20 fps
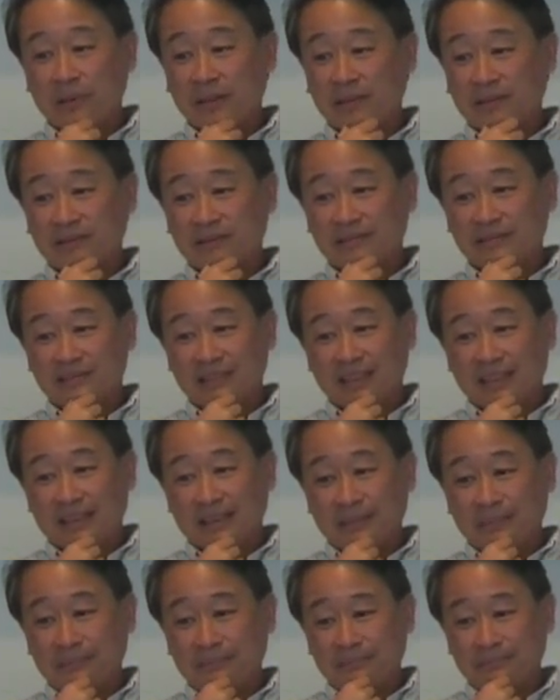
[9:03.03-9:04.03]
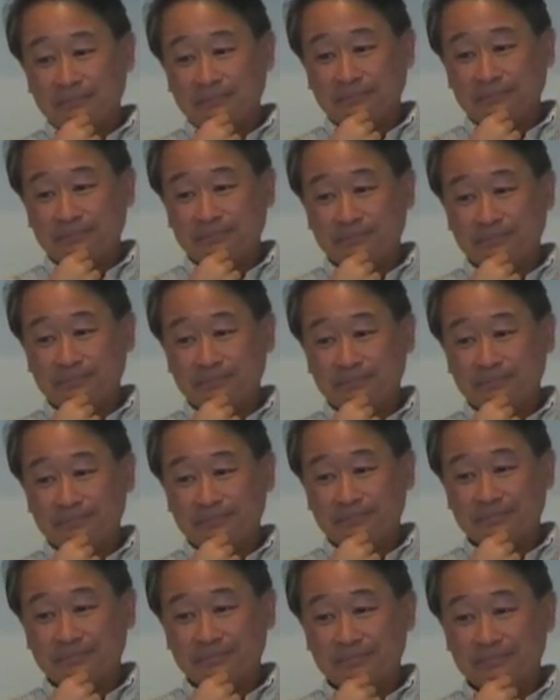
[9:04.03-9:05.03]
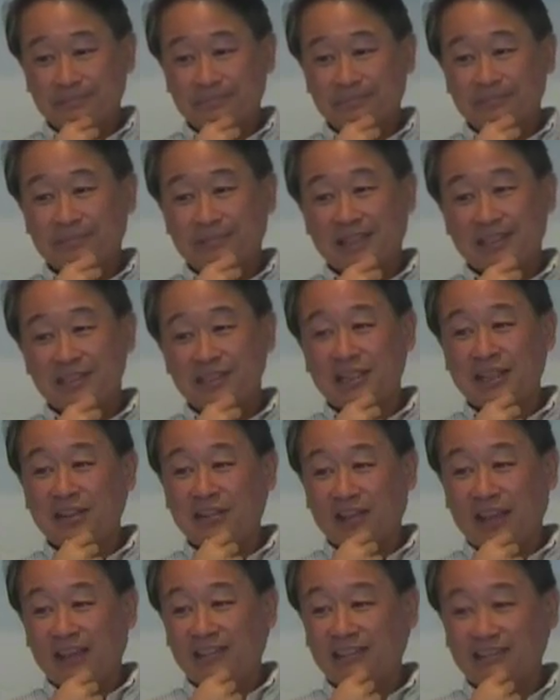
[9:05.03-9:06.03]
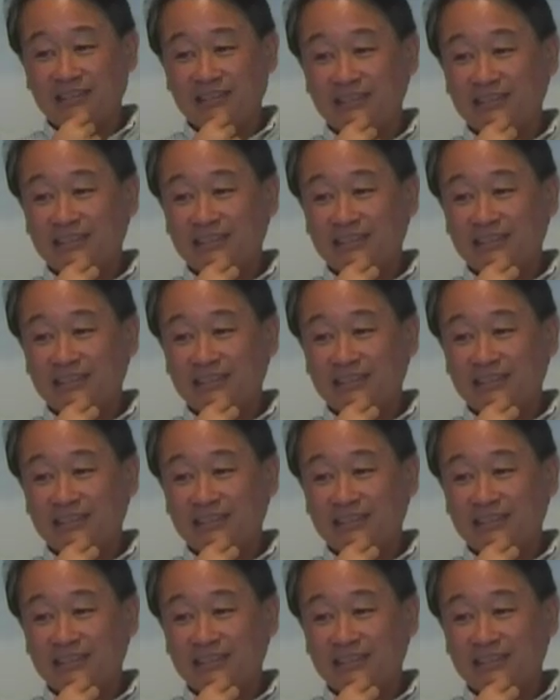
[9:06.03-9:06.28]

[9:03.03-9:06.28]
but um, than Sunnyvale.